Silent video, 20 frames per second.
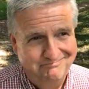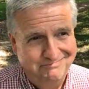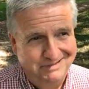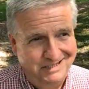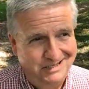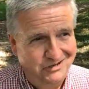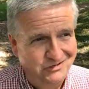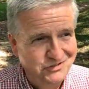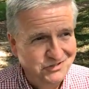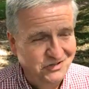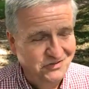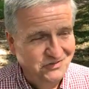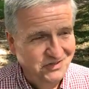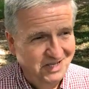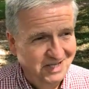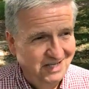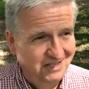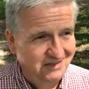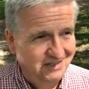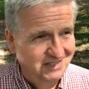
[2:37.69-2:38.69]
But here's the
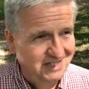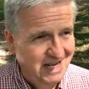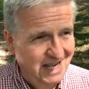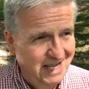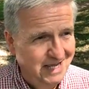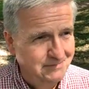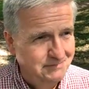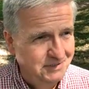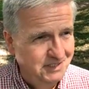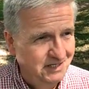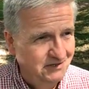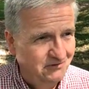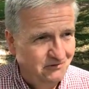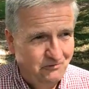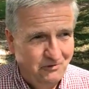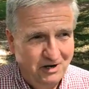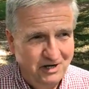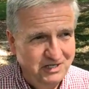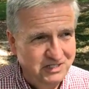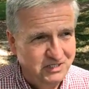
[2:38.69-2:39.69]
thing, the dam didn't
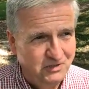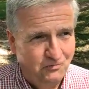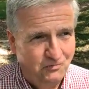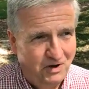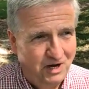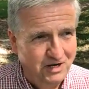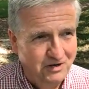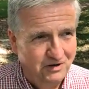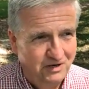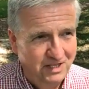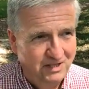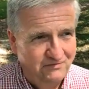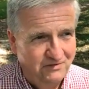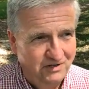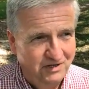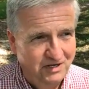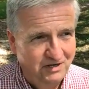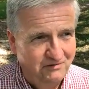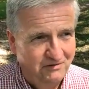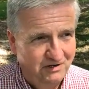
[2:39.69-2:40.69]
raise the water level
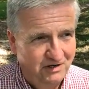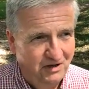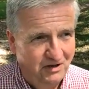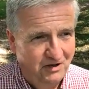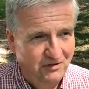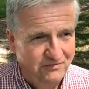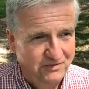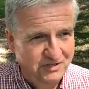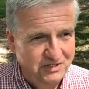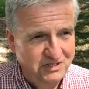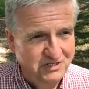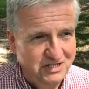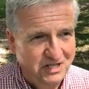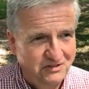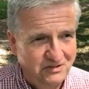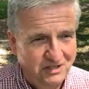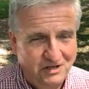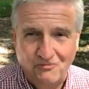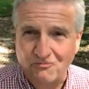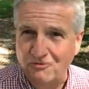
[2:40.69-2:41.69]
here at all. This is
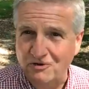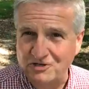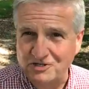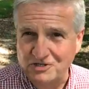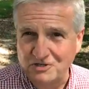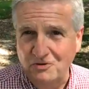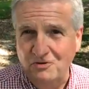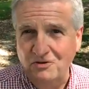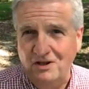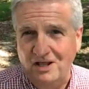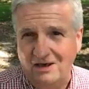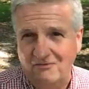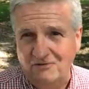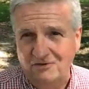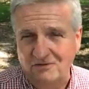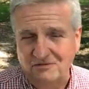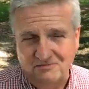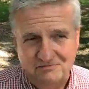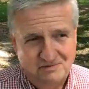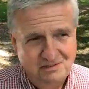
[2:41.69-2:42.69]
at the original
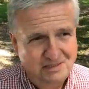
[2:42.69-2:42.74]
level.